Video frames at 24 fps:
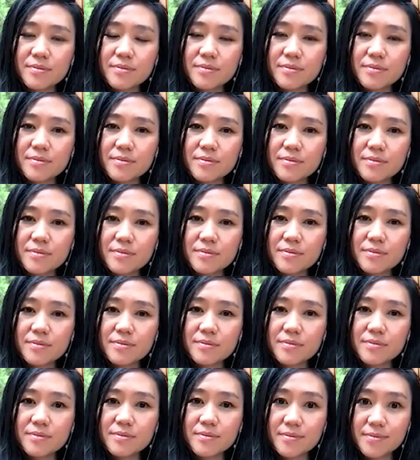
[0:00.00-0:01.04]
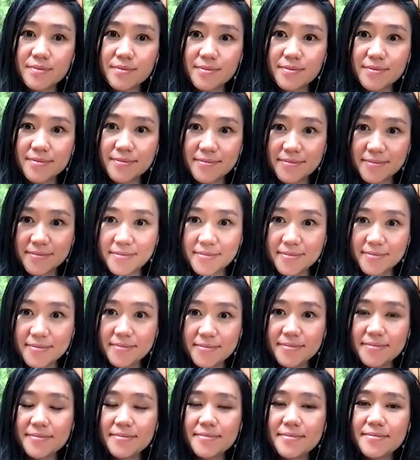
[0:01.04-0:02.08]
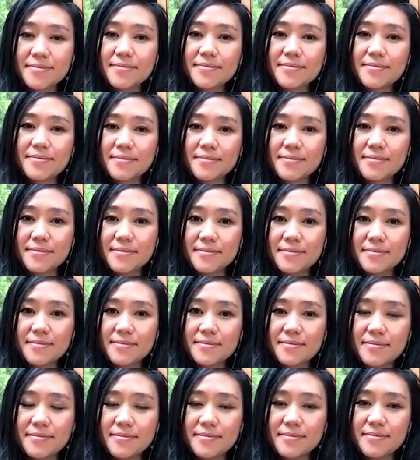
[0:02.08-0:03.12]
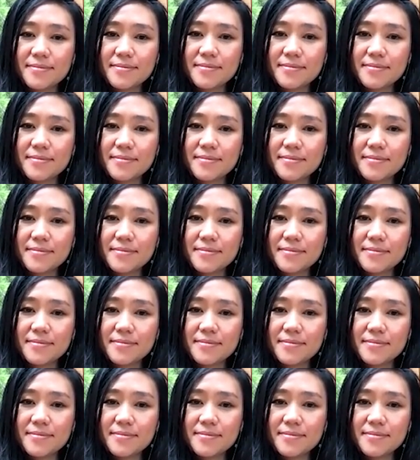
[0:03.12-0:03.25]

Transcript: (not speaking)